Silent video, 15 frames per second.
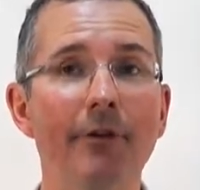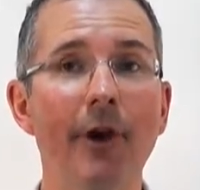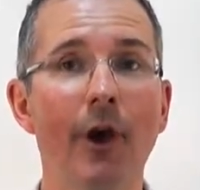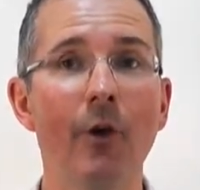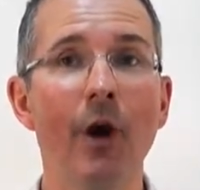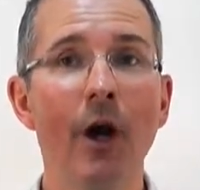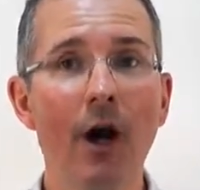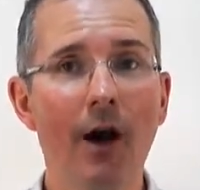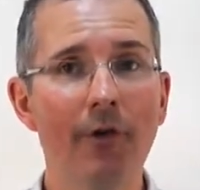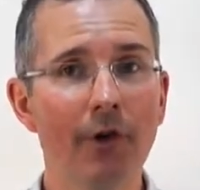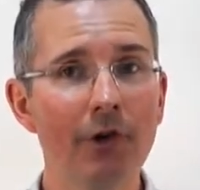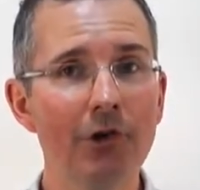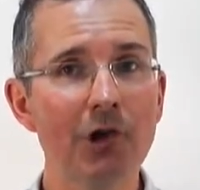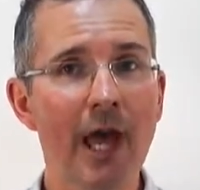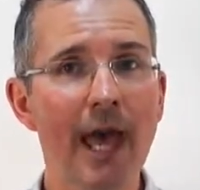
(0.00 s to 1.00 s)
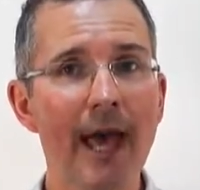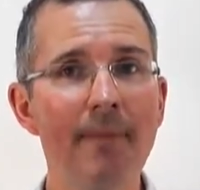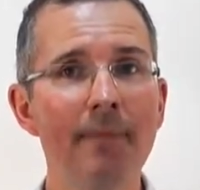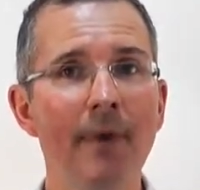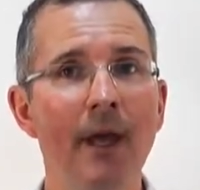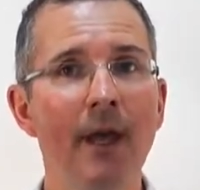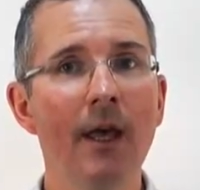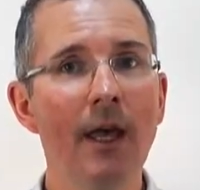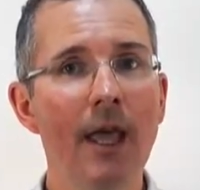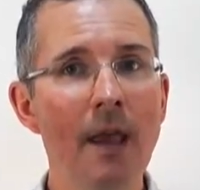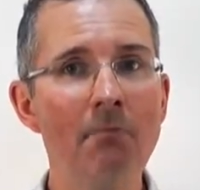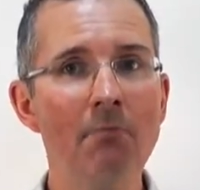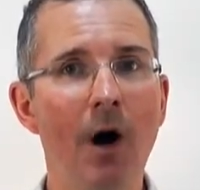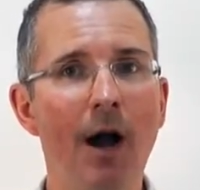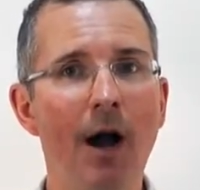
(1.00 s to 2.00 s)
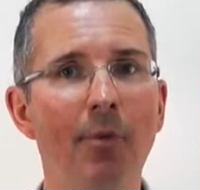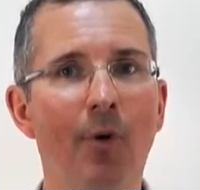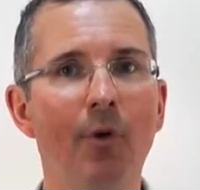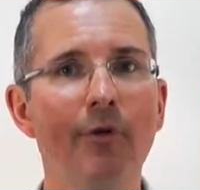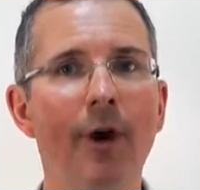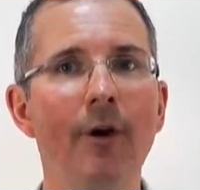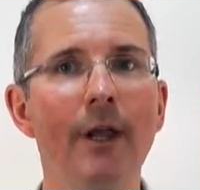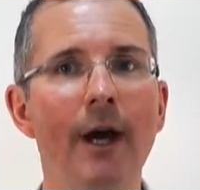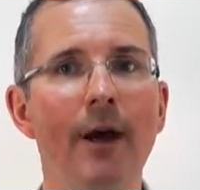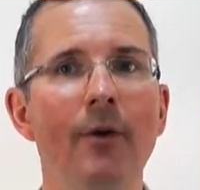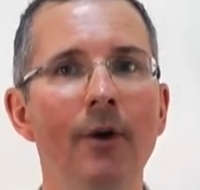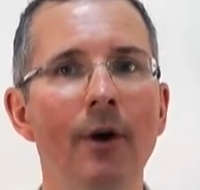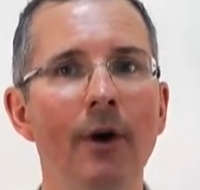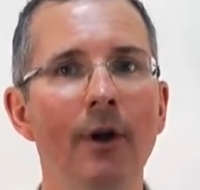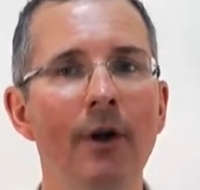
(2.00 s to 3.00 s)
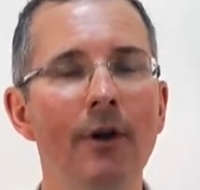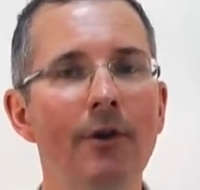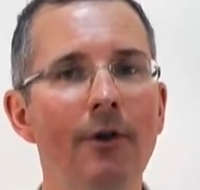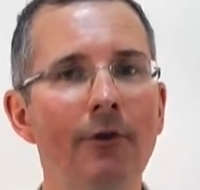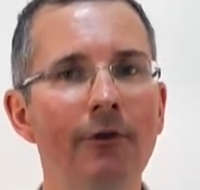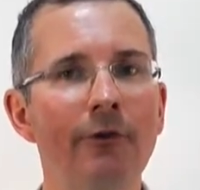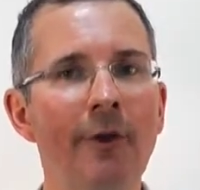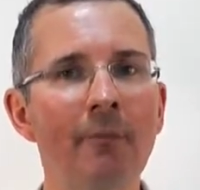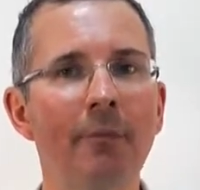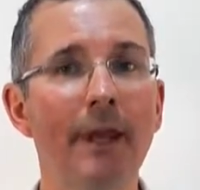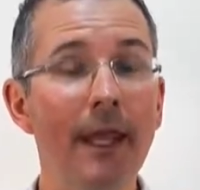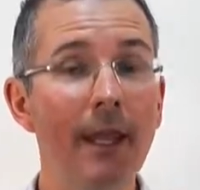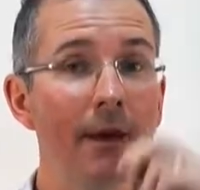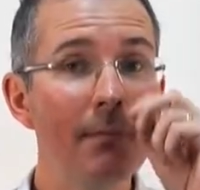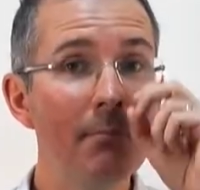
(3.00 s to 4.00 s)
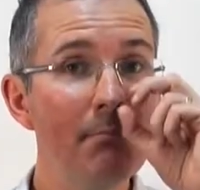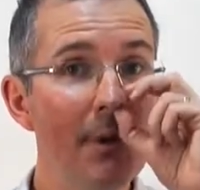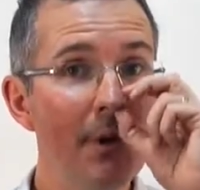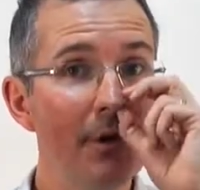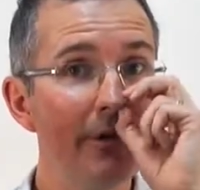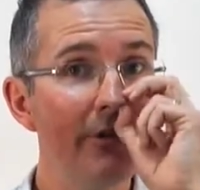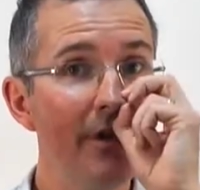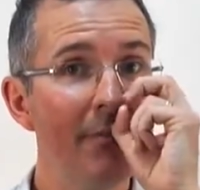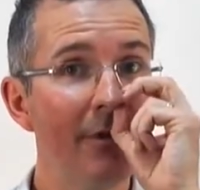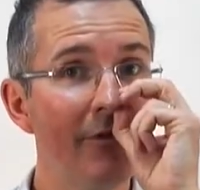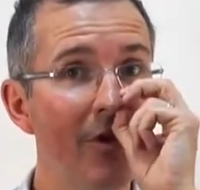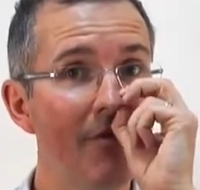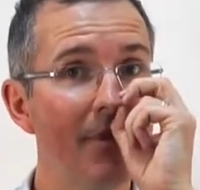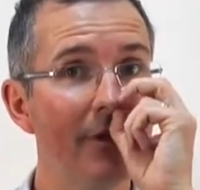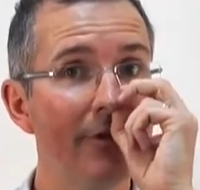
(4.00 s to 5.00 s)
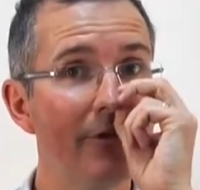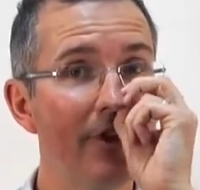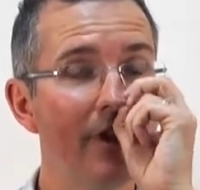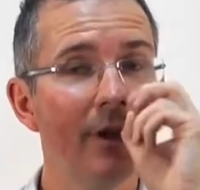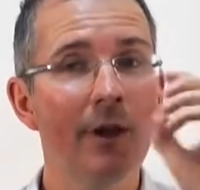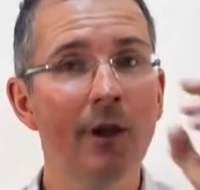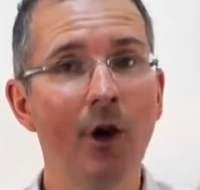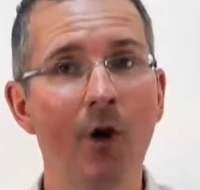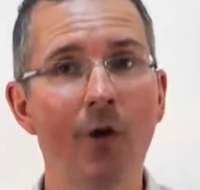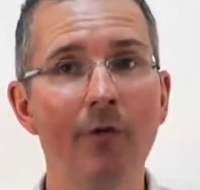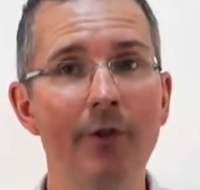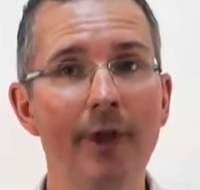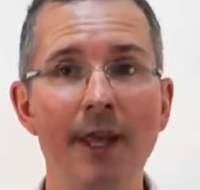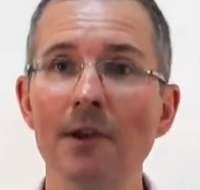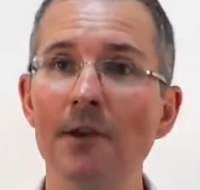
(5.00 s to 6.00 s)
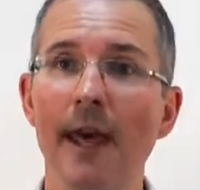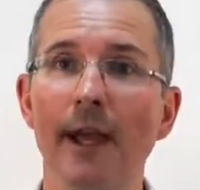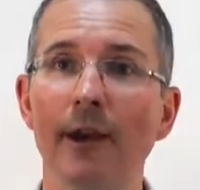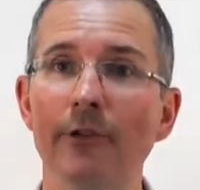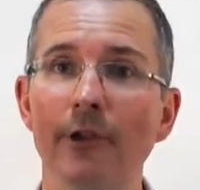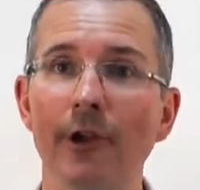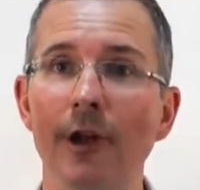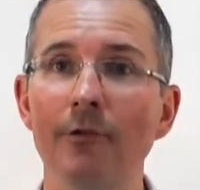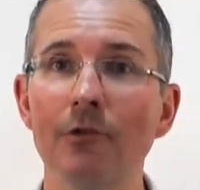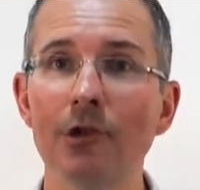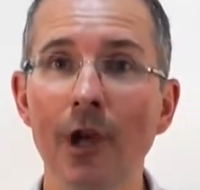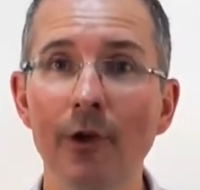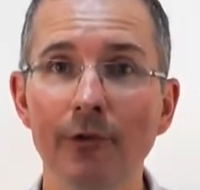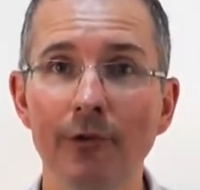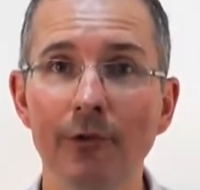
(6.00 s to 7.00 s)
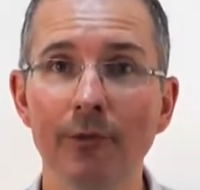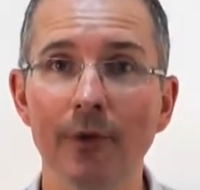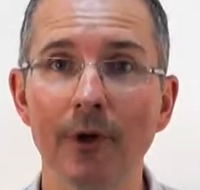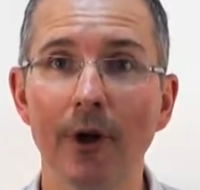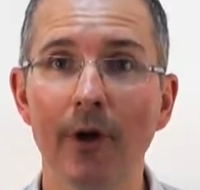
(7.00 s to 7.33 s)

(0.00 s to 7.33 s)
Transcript: So I've got a share in portfolio that simply mirrors the performance of the index that I've chosen.